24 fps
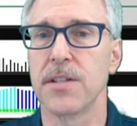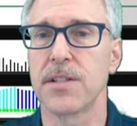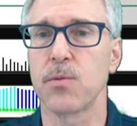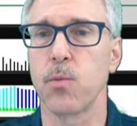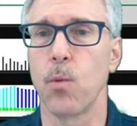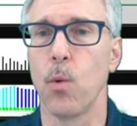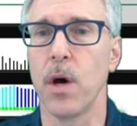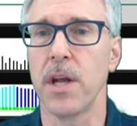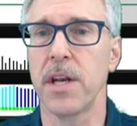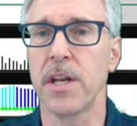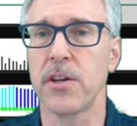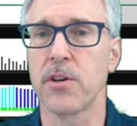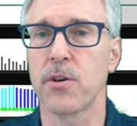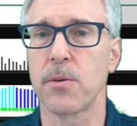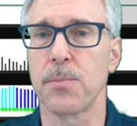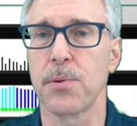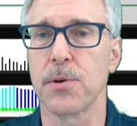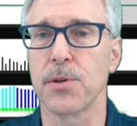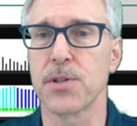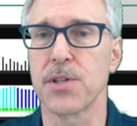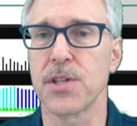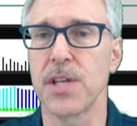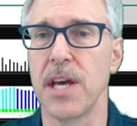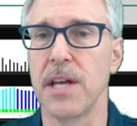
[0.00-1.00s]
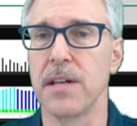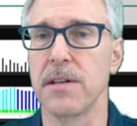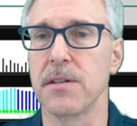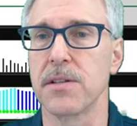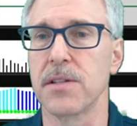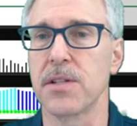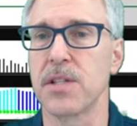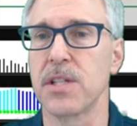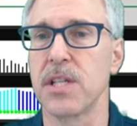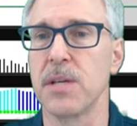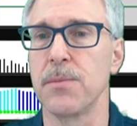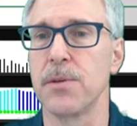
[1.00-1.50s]
100%
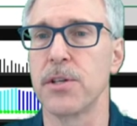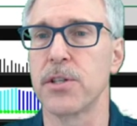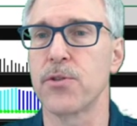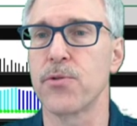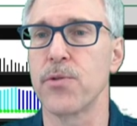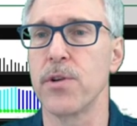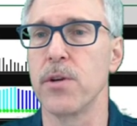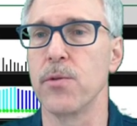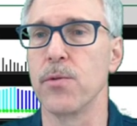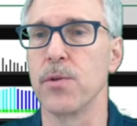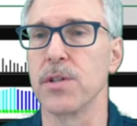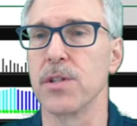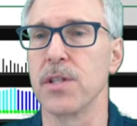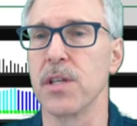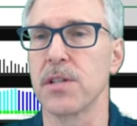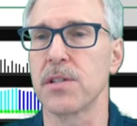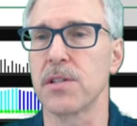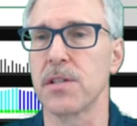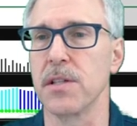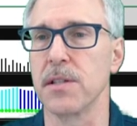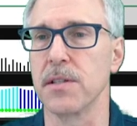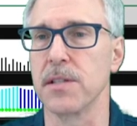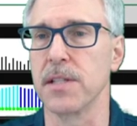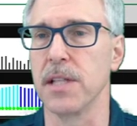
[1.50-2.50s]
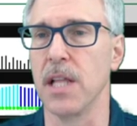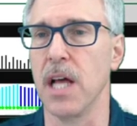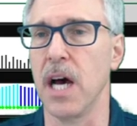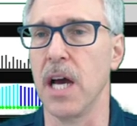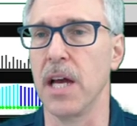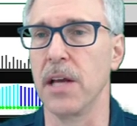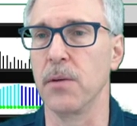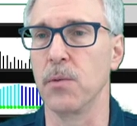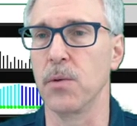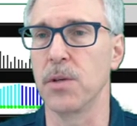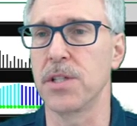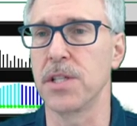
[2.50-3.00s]
symmetry resistance
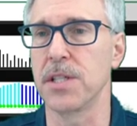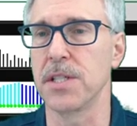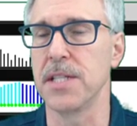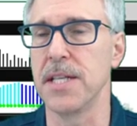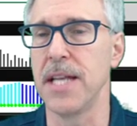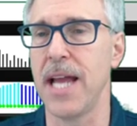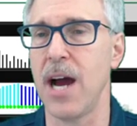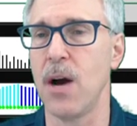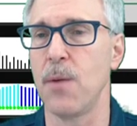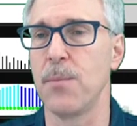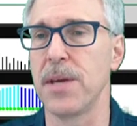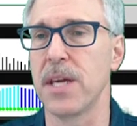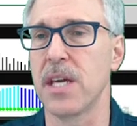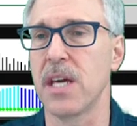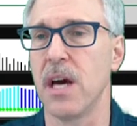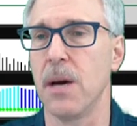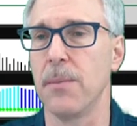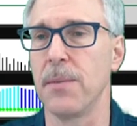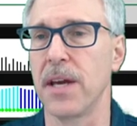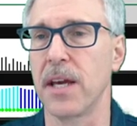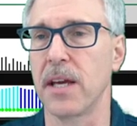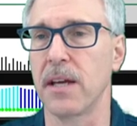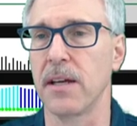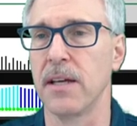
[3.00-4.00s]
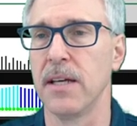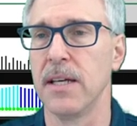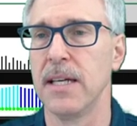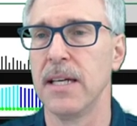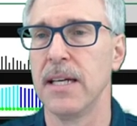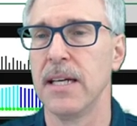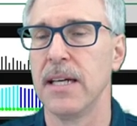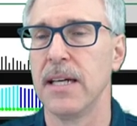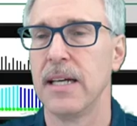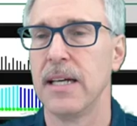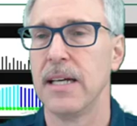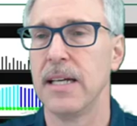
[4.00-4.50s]
line, which is now becoming,
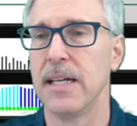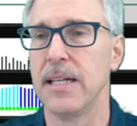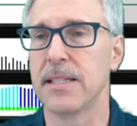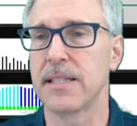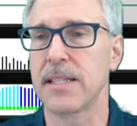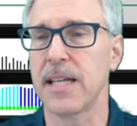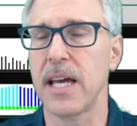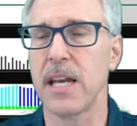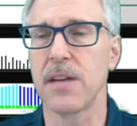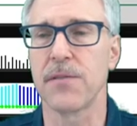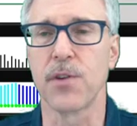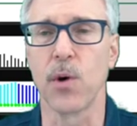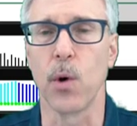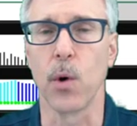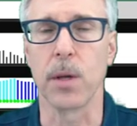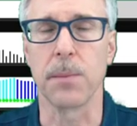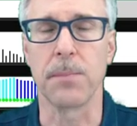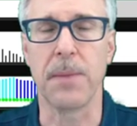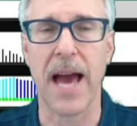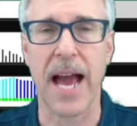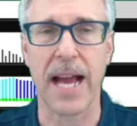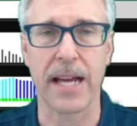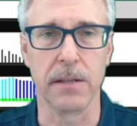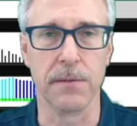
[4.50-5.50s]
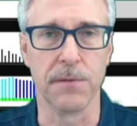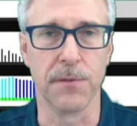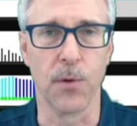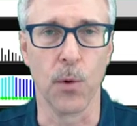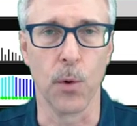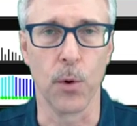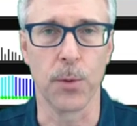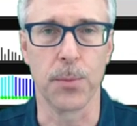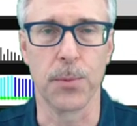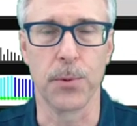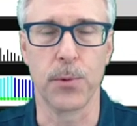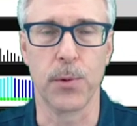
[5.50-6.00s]
it's kind of going back and
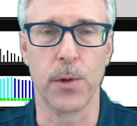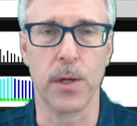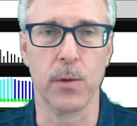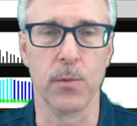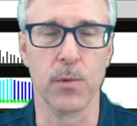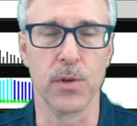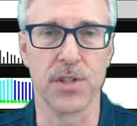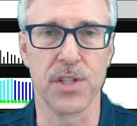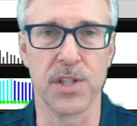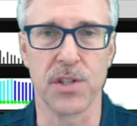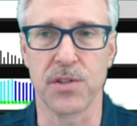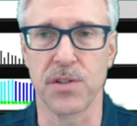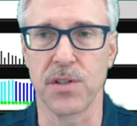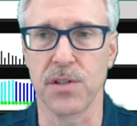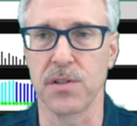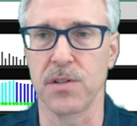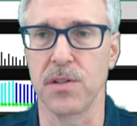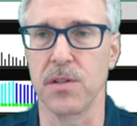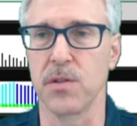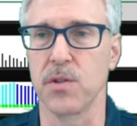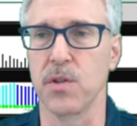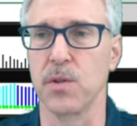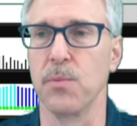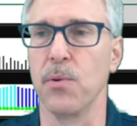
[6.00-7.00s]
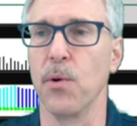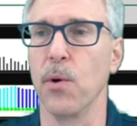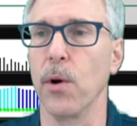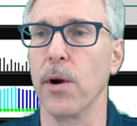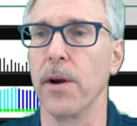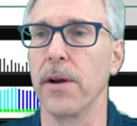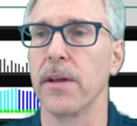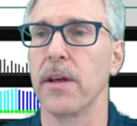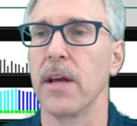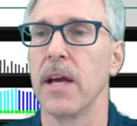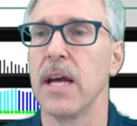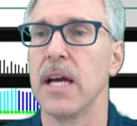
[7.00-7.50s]
forth between resistance and
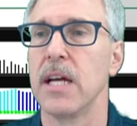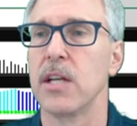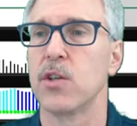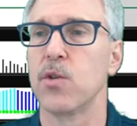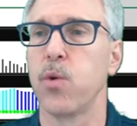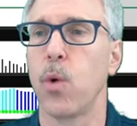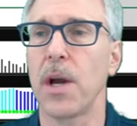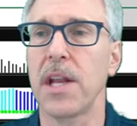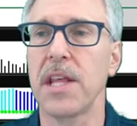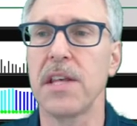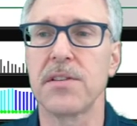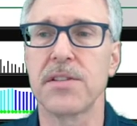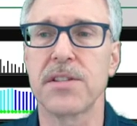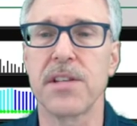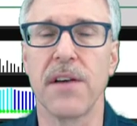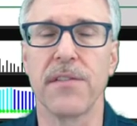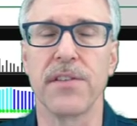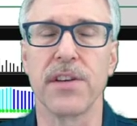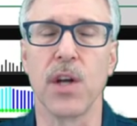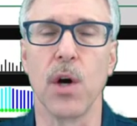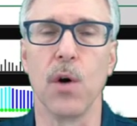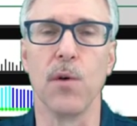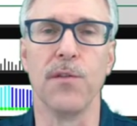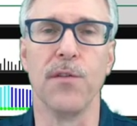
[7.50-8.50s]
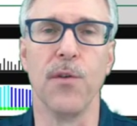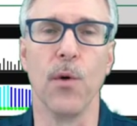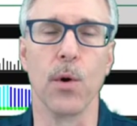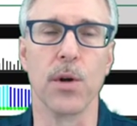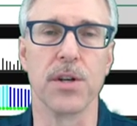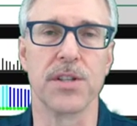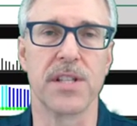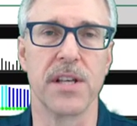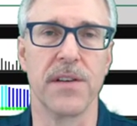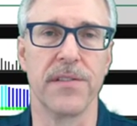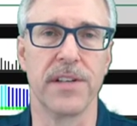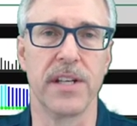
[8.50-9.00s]
support.
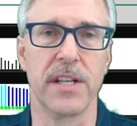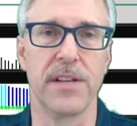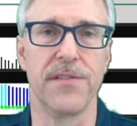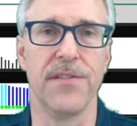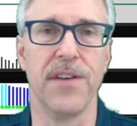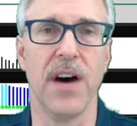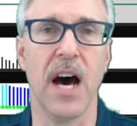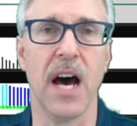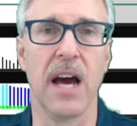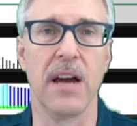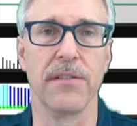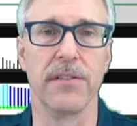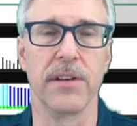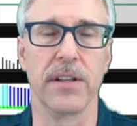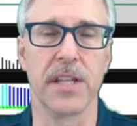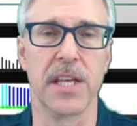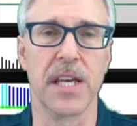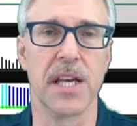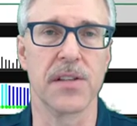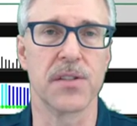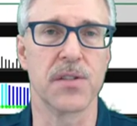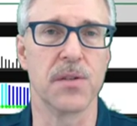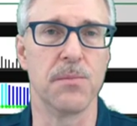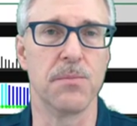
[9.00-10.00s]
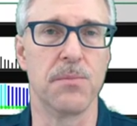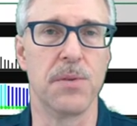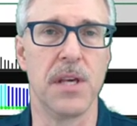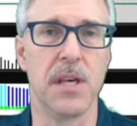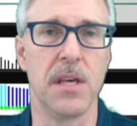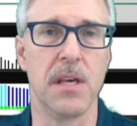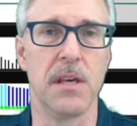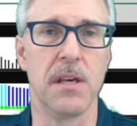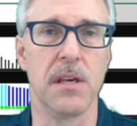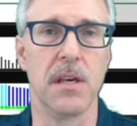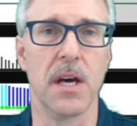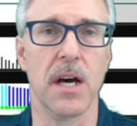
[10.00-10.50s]
2704.75 on the
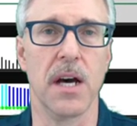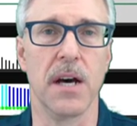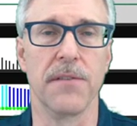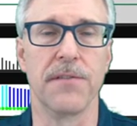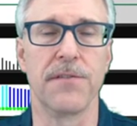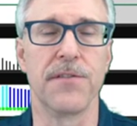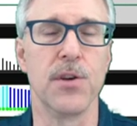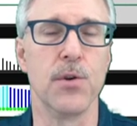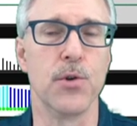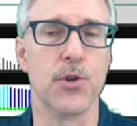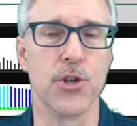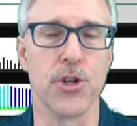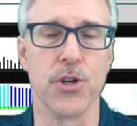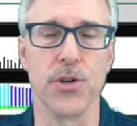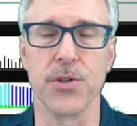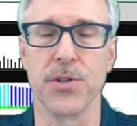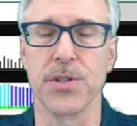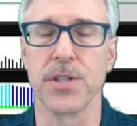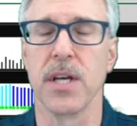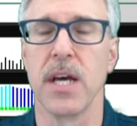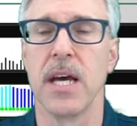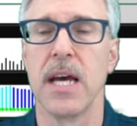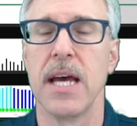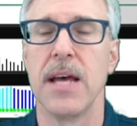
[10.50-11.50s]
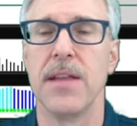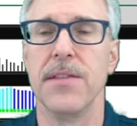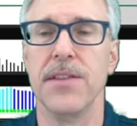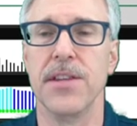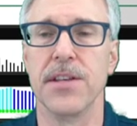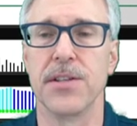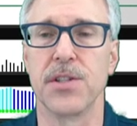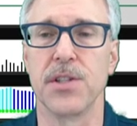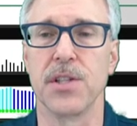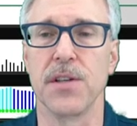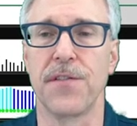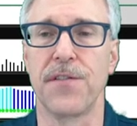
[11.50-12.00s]
S&P futures.
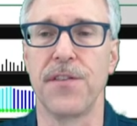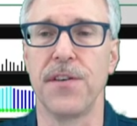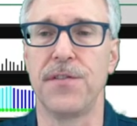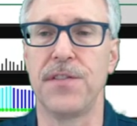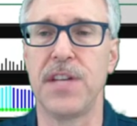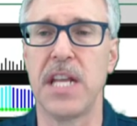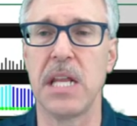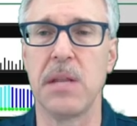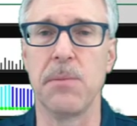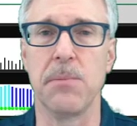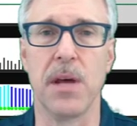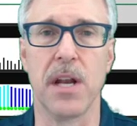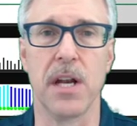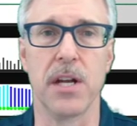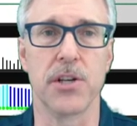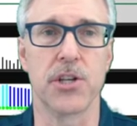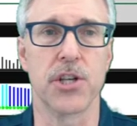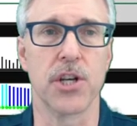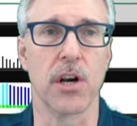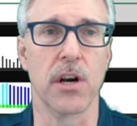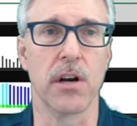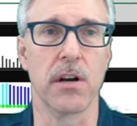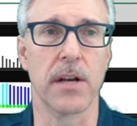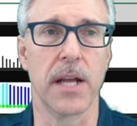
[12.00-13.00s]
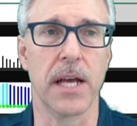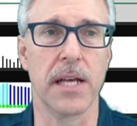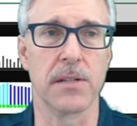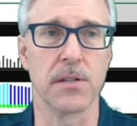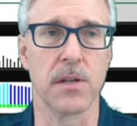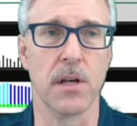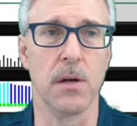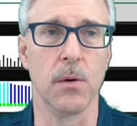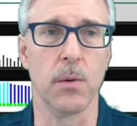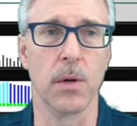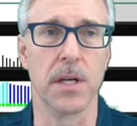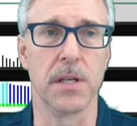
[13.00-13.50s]
This is a 15-minute chart,
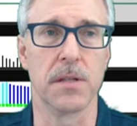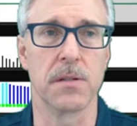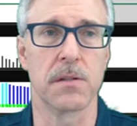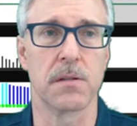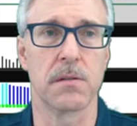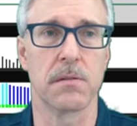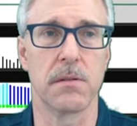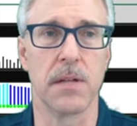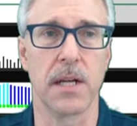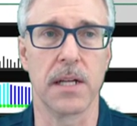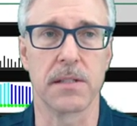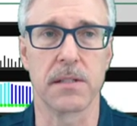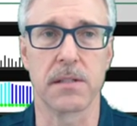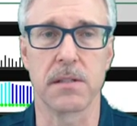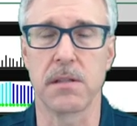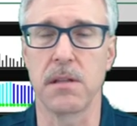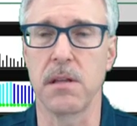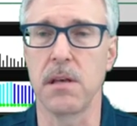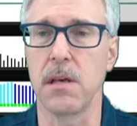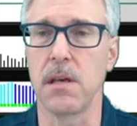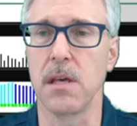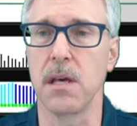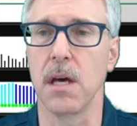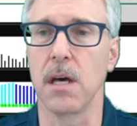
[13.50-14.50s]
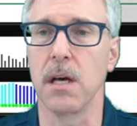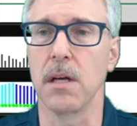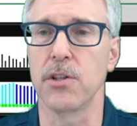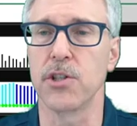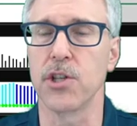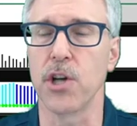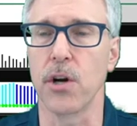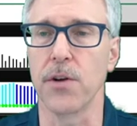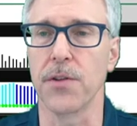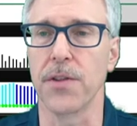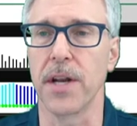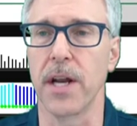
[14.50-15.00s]
as always. That's the
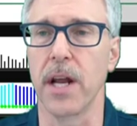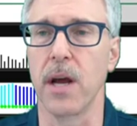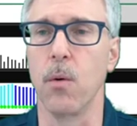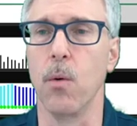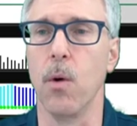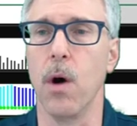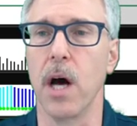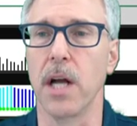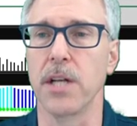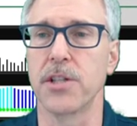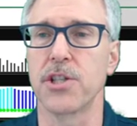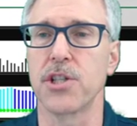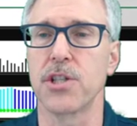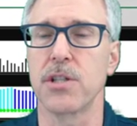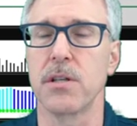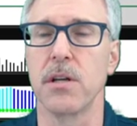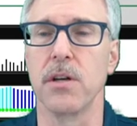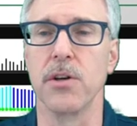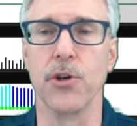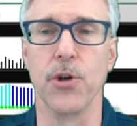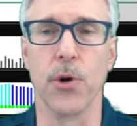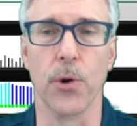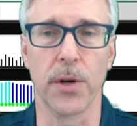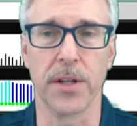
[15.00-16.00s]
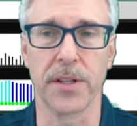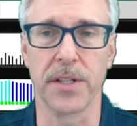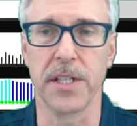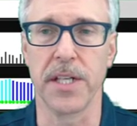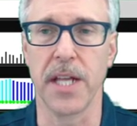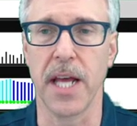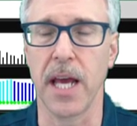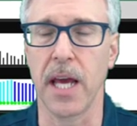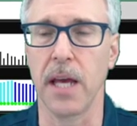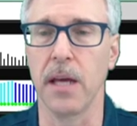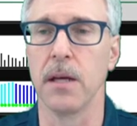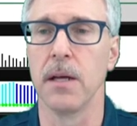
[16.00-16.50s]
chart that I watch during
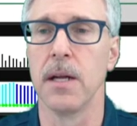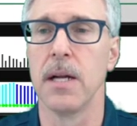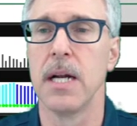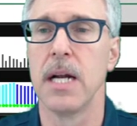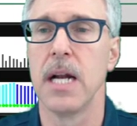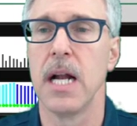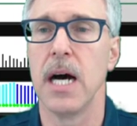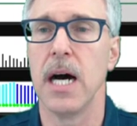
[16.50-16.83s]
the day.